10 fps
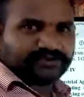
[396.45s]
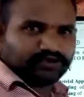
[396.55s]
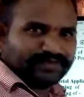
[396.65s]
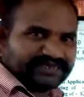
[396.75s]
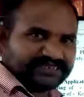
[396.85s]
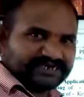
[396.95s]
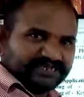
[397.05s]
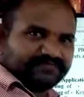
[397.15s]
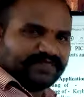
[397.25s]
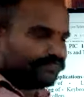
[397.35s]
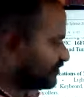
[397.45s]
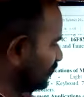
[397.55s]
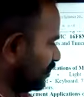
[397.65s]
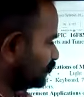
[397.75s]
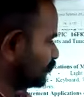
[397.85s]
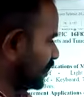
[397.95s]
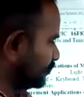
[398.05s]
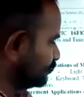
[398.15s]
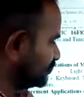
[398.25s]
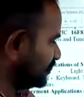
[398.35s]
To measure the displacement values, we are
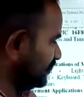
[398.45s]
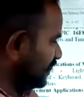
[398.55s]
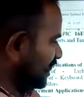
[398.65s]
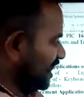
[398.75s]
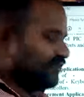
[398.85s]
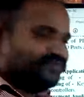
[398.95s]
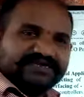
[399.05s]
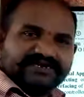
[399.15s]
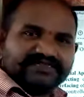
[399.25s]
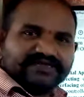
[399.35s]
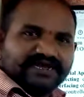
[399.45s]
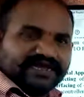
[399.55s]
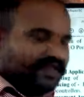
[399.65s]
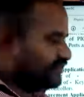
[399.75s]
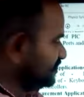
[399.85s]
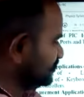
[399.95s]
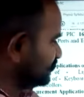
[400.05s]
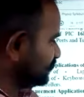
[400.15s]
using the LVDTs,